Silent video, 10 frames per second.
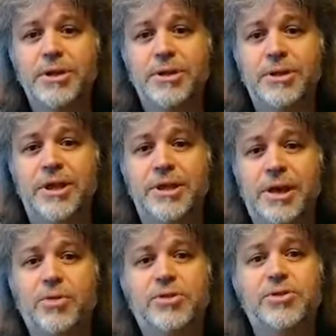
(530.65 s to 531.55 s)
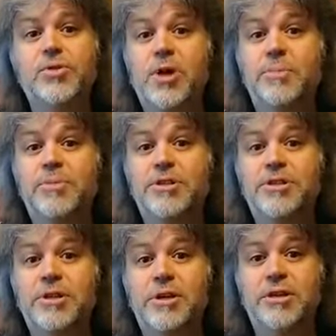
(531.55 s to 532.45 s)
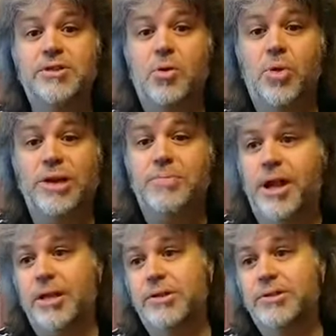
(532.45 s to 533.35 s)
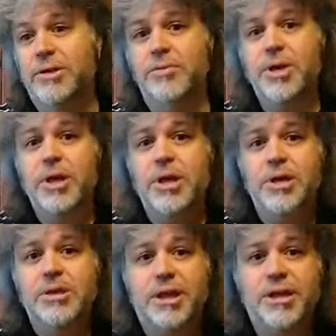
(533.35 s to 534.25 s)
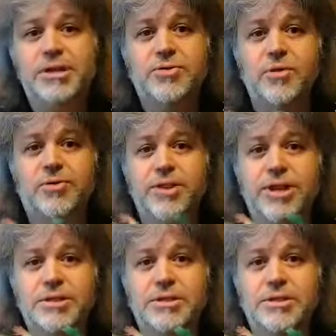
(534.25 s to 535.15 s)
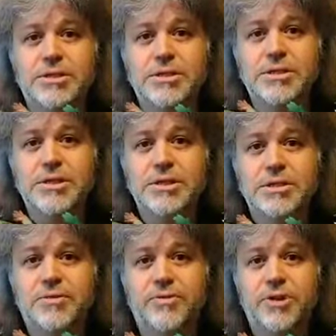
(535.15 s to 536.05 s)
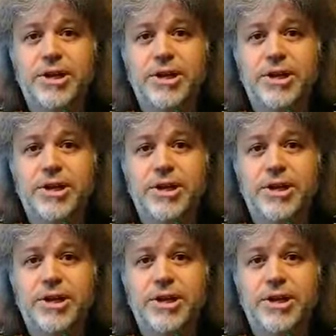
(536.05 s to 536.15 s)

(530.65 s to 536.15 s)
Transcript: then that would screw up its whole weight balance. So Tanystropheus, it's a very